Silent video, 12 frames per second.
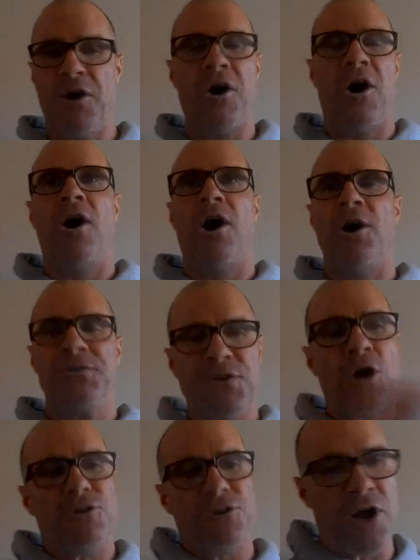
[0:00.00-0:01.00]
I
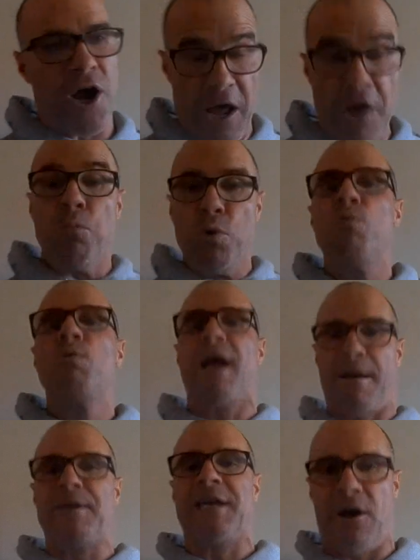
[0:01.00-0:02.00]
don't know. It will
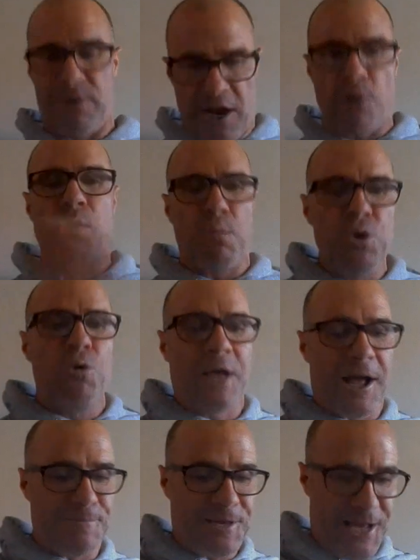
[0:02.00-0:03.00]
come again. I know it will
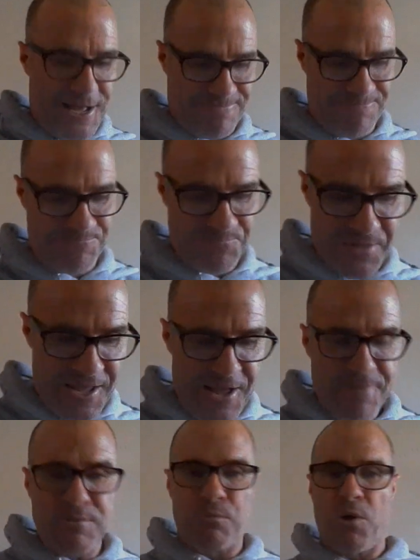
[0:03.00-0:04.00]
come again.
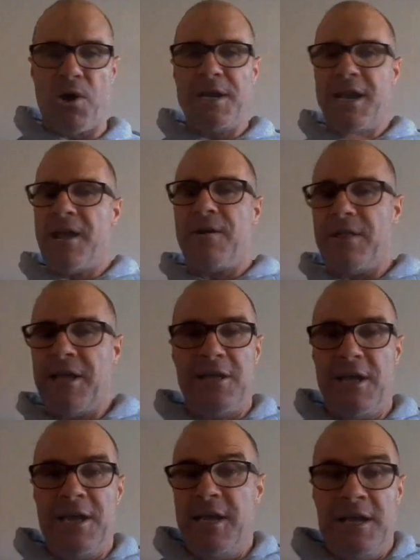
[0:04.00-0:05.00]
But right now,
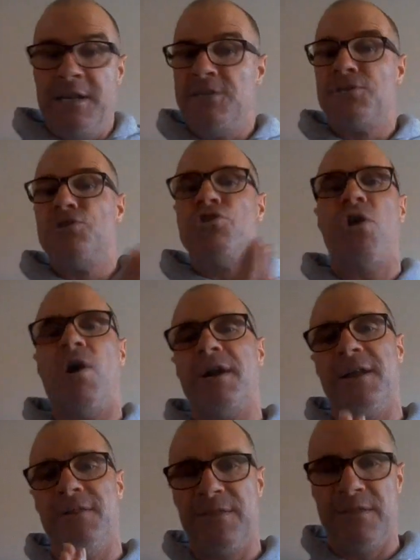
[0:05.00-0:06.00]
it is not
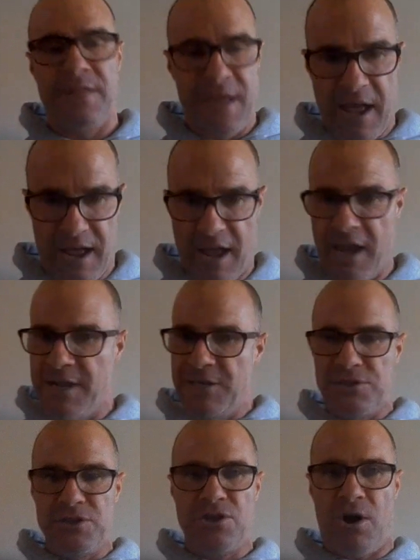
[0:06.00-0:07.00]
there. It
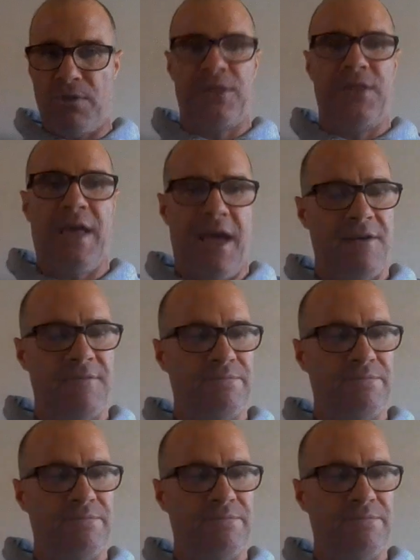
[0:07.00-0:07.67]
is not there.